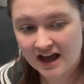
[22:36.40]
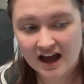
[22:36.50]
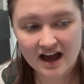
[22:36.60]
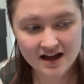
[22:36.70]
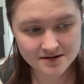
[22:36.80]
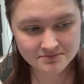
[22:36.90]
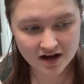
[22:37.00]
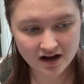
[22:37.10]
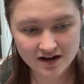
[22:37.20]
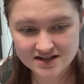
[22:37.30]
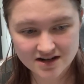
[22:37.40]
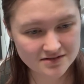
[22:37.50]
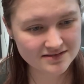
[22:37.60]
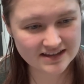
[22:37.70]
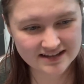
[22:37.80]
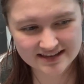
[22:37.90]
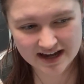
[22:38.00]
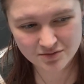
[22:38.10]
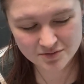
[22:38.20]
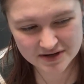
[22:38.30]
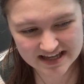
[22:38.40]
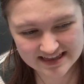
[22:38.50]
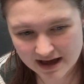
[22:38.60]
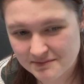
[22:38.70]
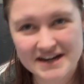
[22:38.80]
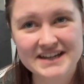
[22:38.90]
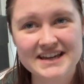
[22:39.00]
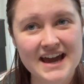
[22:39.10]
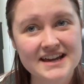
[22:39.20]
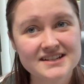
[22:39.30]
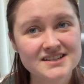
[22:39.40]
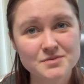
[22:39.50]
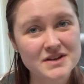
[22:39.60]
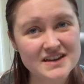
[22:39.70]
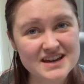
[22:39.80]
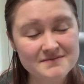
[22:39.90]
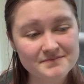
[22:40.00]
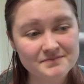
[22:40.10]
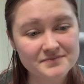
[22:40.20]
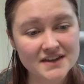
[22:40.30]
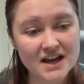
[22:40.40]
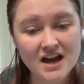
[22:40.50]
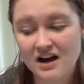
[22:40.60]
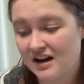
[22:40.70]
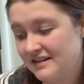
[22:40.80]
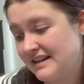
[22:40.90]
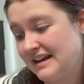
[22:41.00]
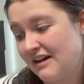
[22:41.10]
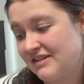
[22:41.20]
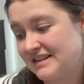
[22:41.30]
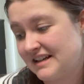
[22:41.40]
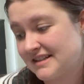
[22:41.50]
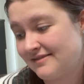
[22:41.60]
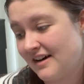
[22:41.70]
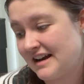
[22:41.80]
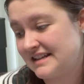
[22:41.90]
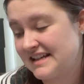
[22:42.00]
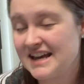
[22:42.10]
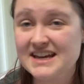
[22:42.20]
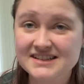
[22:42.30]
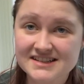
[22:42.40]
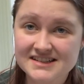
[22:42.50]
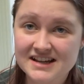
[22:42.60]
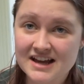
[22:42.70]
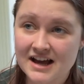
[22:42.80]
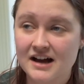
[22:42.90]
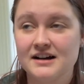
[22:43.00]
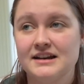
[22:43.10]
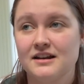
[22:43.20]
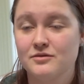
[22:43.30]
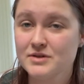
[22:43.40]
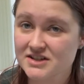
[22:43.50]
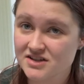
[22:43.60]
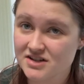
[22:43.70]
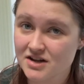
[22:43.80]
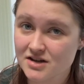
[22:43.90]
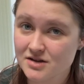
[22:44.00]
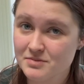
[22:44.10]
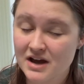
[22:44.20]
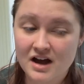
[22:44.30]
I don't think there will be that many gains with it. I think everything's fine as it is. I love WitchTube.